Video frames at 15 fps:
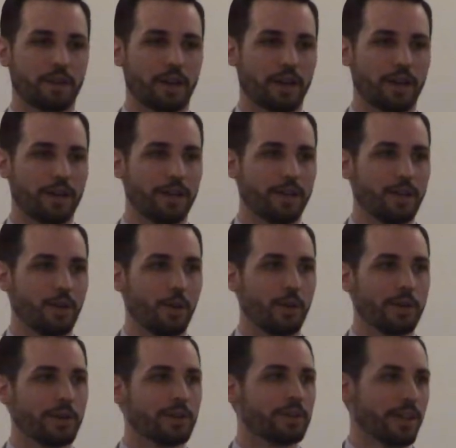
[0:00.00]
of God,
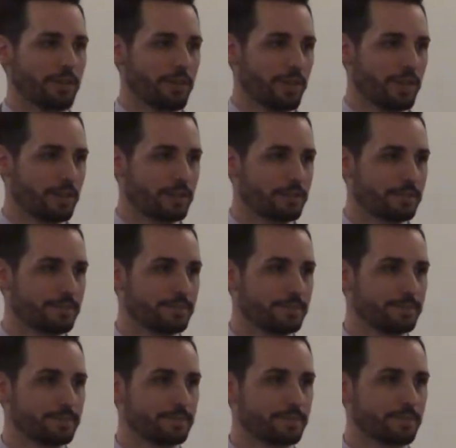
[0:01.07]
we are nothing.
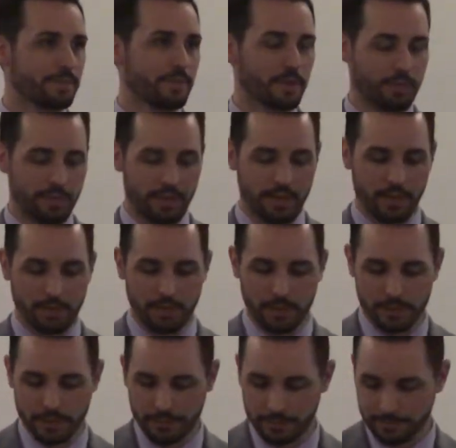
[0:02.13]
May God
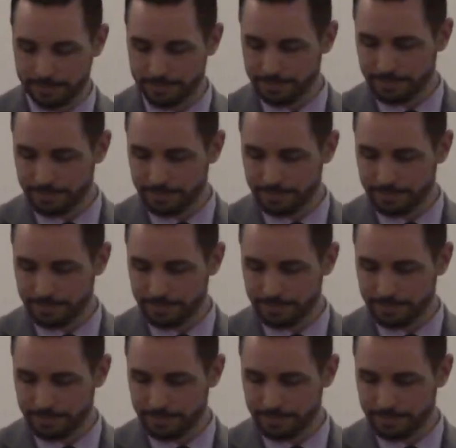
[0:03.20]
bless you.